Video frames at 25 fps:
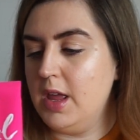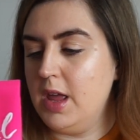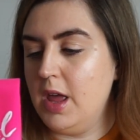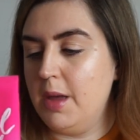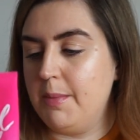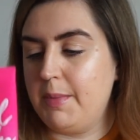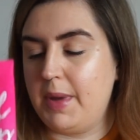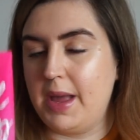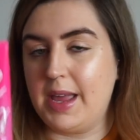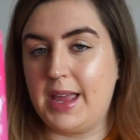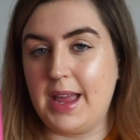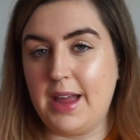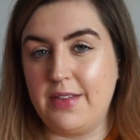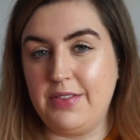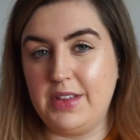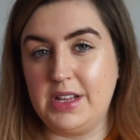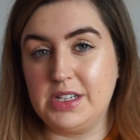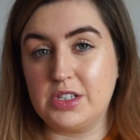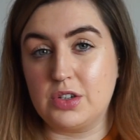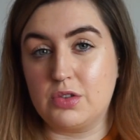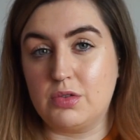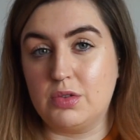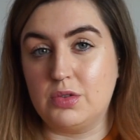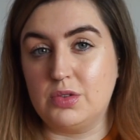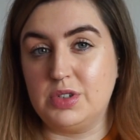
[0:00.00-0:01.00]
But again, these
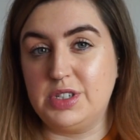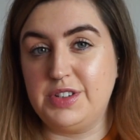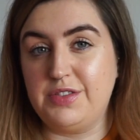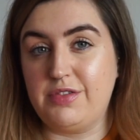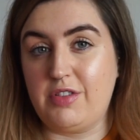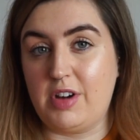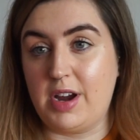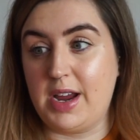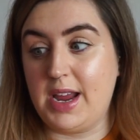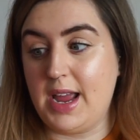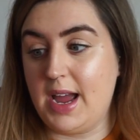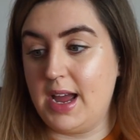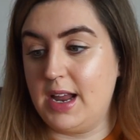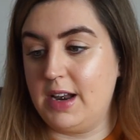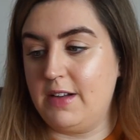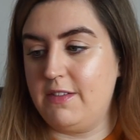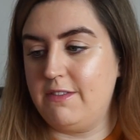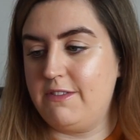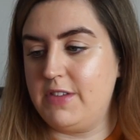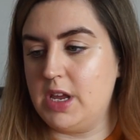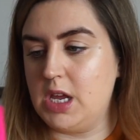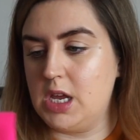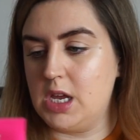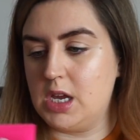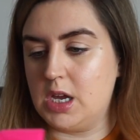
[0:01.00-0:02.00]
are cruelty free and
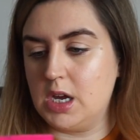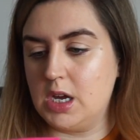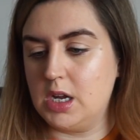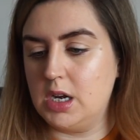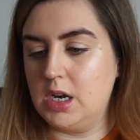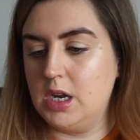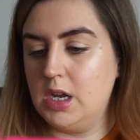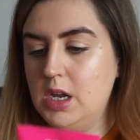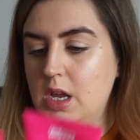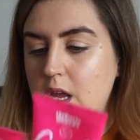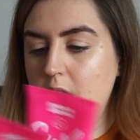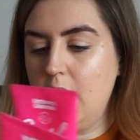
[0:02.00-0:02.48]
vegan,